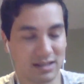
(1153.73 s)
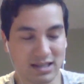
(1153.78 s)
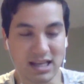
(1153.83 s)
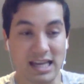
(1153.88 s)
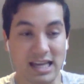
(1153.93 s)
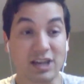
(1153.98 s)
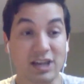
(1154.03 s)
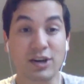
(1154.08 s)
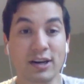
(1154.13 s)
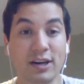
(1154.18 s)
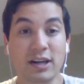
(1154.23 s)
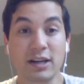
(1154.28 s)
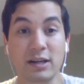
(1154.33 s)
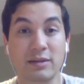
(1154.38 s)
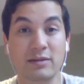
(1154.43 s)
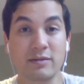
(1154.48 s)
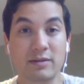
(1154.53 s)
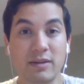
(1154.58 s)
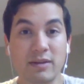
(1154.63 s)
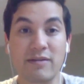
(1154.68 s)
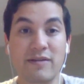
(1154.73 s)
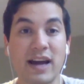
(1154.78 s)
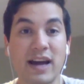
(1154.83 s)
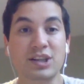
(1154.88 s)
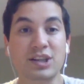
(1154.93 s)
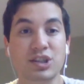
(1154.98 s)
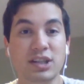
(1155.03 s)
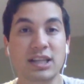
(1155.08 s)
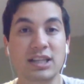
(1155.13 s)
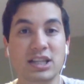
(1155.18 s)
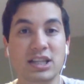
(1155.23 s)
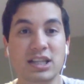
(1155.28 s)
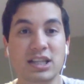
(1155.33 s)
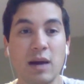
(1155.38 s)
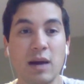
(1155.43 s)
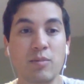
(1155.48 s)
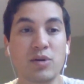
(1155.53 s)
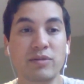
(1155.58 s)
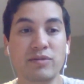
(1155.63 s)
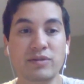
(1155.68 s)
He could eventually just
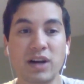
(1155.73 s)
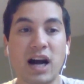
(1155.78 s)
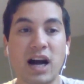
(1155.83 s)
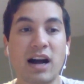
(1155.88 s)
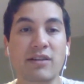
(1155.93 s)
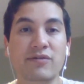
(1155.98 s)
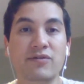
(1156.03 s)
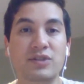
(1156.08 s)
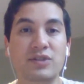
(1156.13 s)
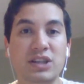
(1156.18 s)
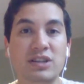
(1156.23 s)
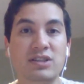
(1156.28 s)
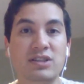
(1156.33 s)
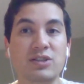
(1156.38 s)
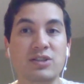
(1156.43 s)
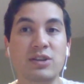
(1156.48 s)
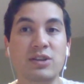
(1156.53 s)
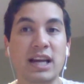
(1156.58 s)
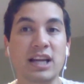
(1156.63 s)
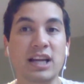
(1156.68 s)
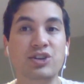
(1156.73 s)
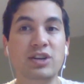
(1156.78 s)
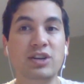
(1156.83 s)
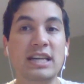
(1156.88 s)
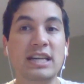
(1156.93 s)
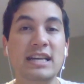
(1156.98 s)
get moved off just due to injury.